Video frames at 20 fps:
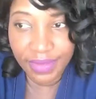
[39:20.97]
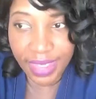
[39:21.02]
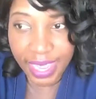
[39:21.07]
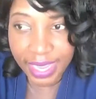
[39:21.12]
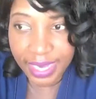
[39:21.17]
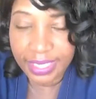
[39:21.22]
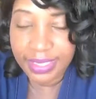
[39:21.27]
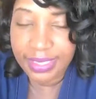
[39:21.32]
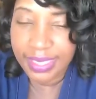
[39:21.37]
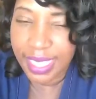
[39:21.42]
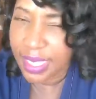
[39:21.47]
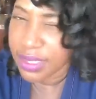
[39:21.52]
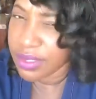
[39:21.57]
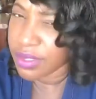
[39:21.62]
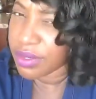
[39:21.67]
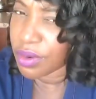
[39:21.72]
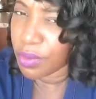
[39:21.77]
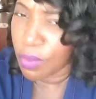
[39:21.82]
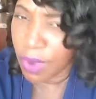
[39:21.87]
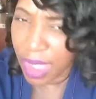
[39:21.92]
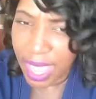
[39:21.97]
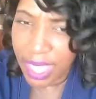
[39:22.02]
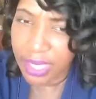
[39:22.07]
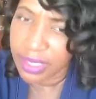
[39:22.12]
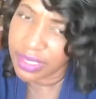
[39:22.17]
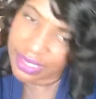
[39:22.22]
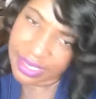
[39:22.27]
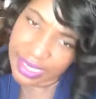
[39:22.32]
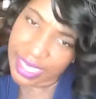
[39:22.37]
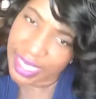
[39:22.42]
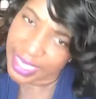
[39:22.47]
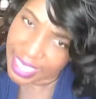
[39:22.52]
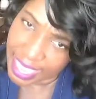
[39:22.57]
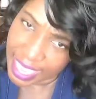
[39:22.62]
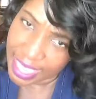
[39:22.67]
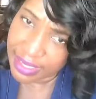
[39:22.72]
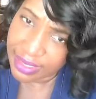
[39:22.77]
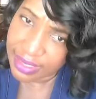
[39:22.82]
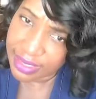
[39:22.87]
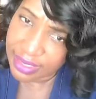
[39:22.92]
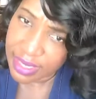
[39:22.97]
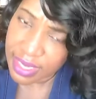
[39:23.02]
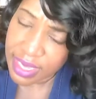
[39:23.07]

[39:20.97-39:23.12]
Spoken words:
it takes her a while to say yes.